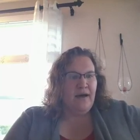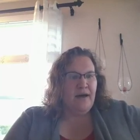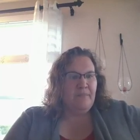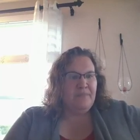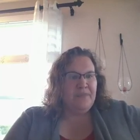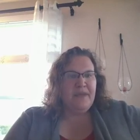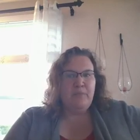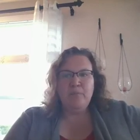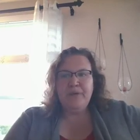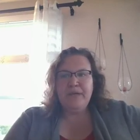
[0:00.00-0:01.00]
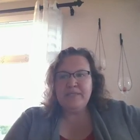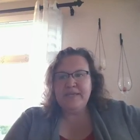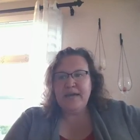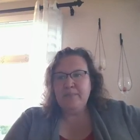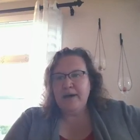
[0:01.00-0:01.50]
um, they will be a
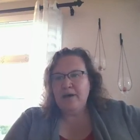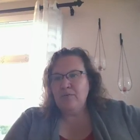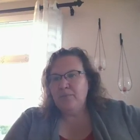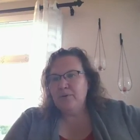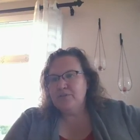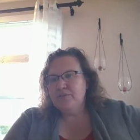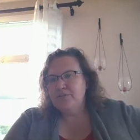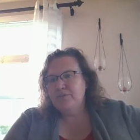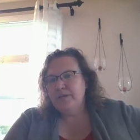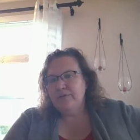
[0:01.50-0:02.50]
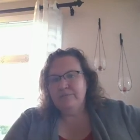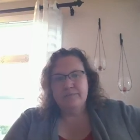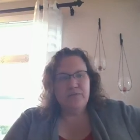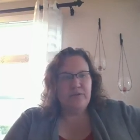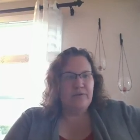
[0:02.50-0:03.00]
set amount per student,
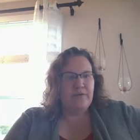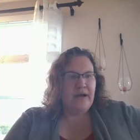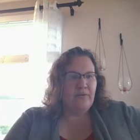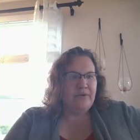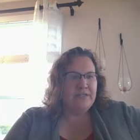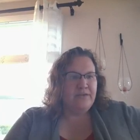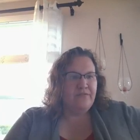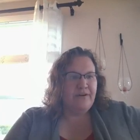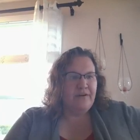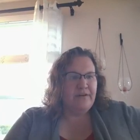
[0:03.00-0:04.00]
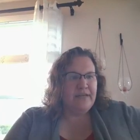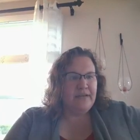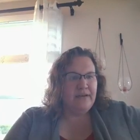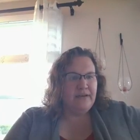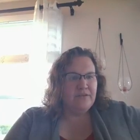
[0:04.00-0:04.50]
so they're not going to vary,
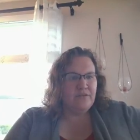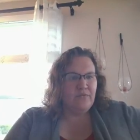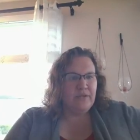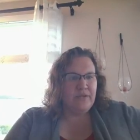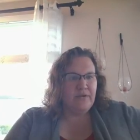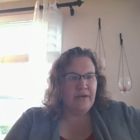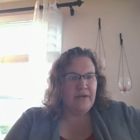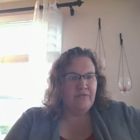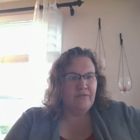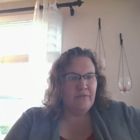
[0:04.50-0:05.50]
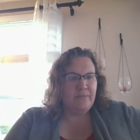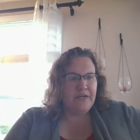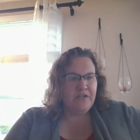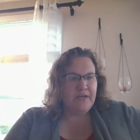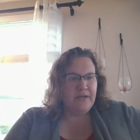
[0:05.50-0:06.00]
Linda. So, really great
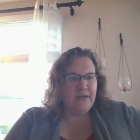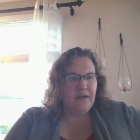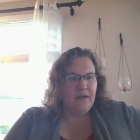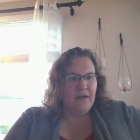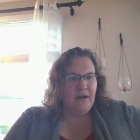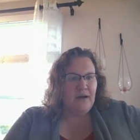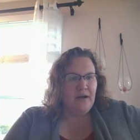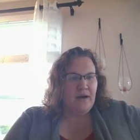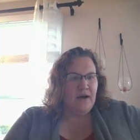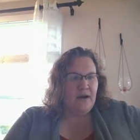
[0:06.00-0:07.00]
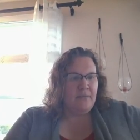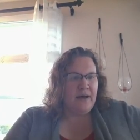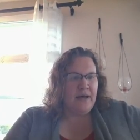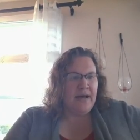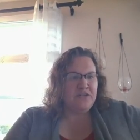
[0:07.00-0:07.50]
information.
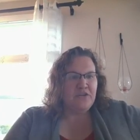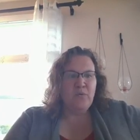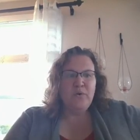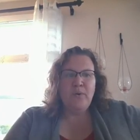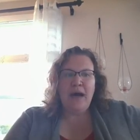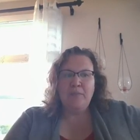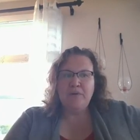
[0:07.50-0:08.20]
Um, I don't know